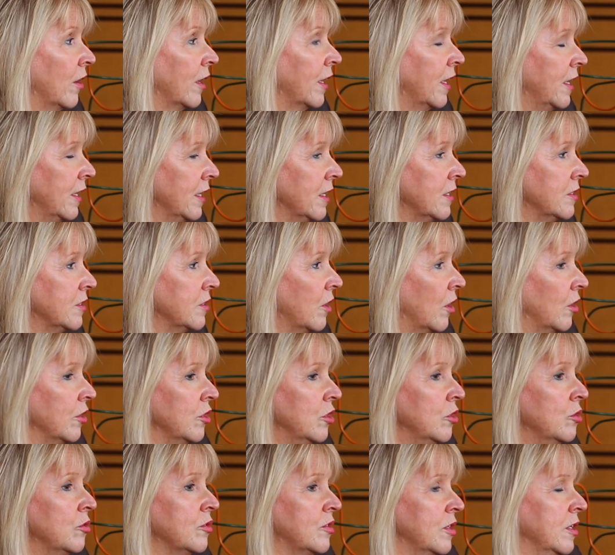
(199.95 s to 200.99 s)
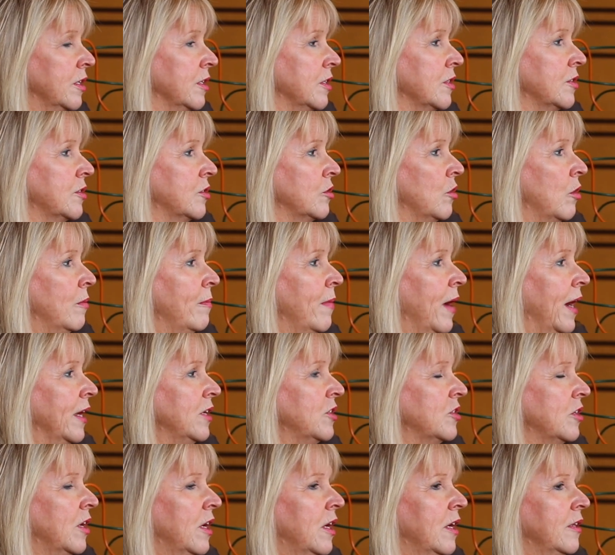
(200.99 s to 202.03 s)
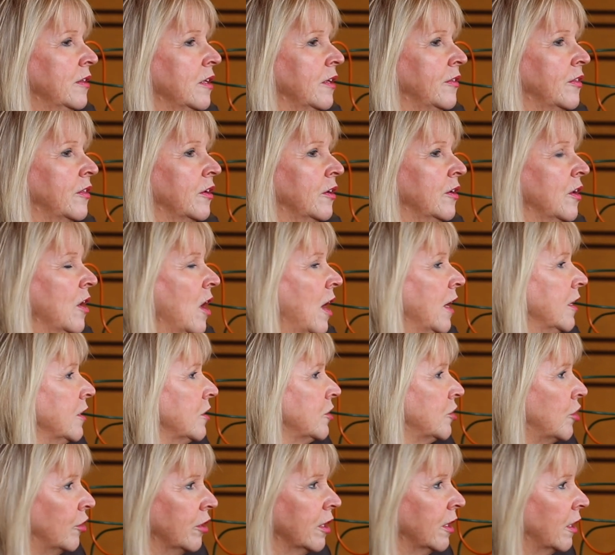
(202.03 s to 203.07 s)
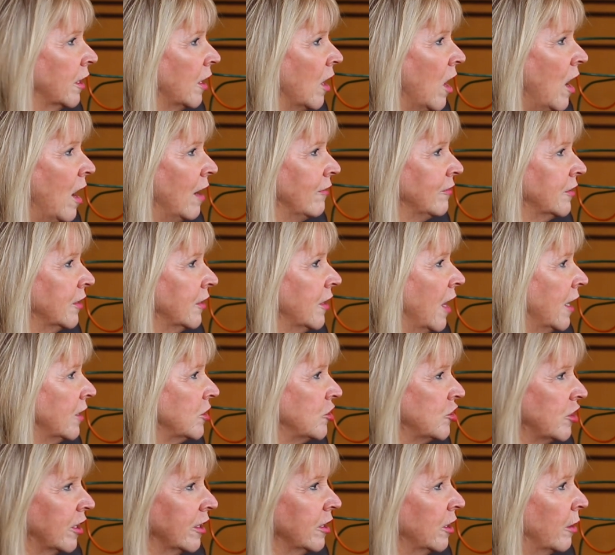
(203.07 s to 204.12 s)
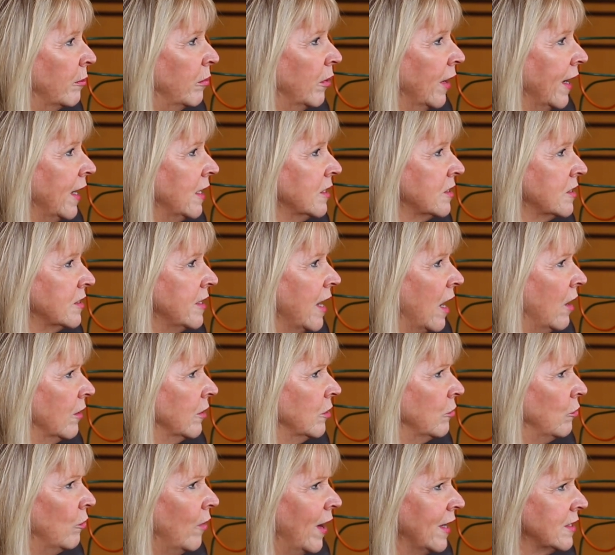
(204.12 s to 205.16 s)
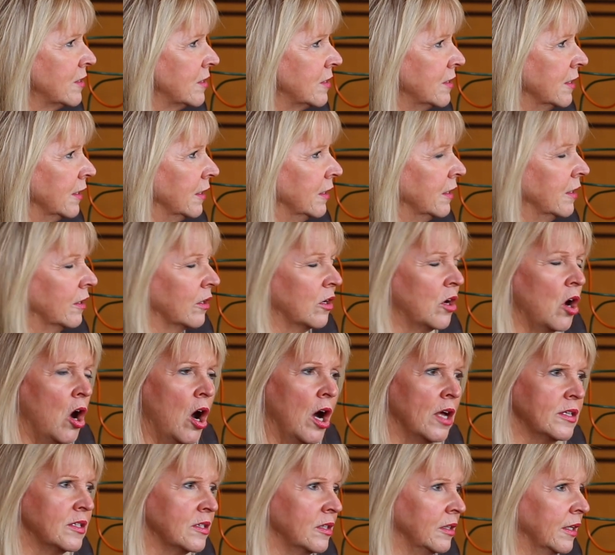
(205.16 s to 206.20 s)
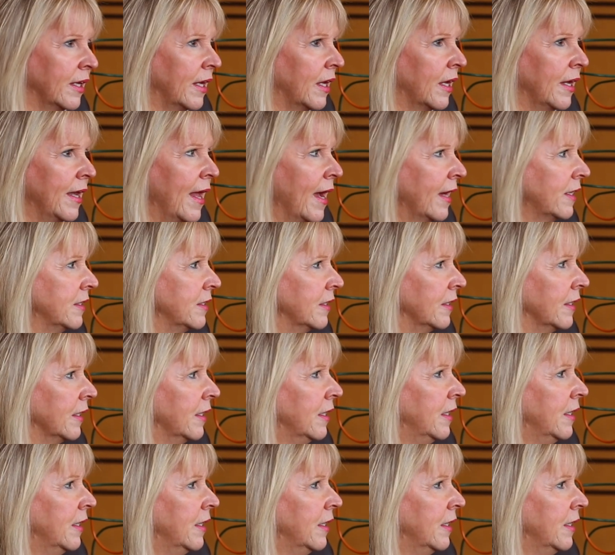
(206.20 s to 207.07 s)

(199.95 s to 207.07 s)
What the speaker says: kids are using it so much that they're not turning it off. They're not shutting their brains down and resting. They're constantly connected.